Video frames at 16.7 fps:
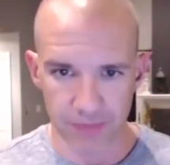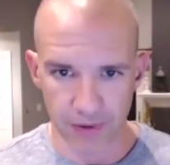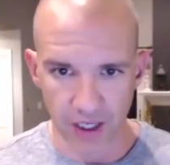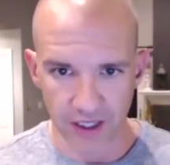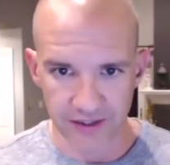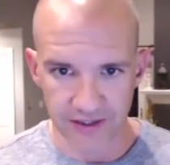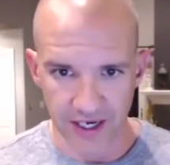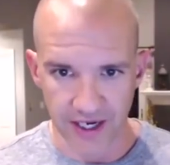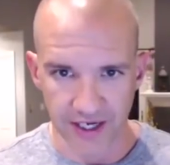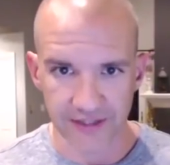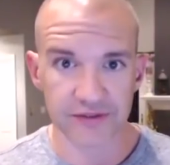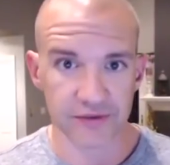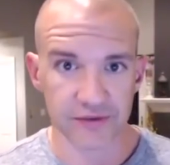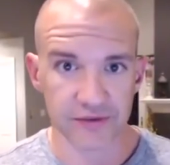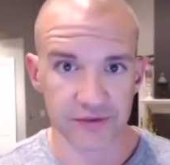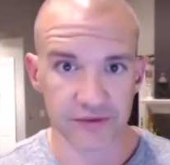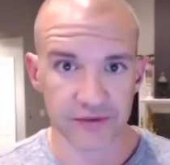broadcast
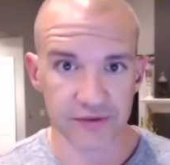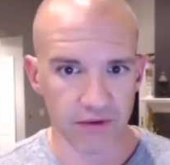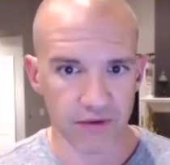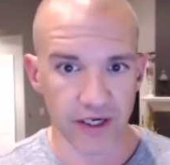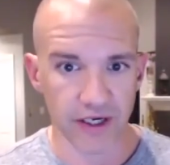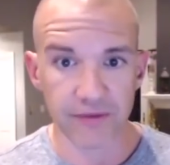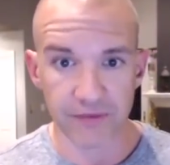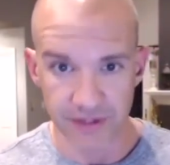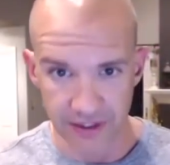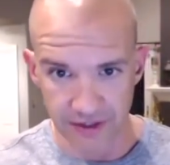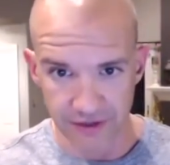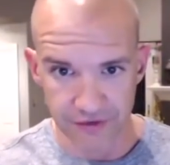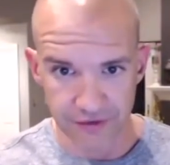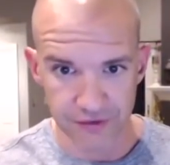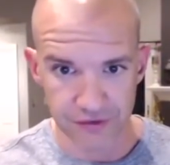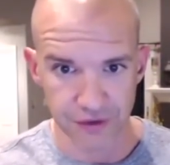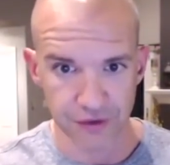webinar right we did
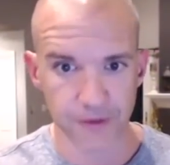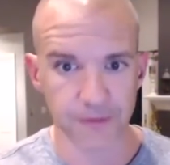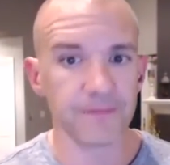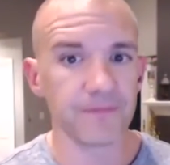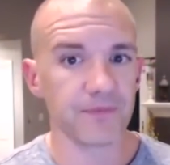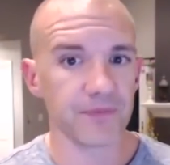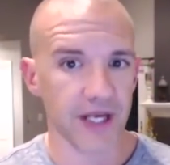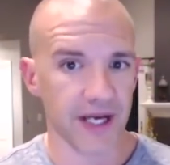it through zoom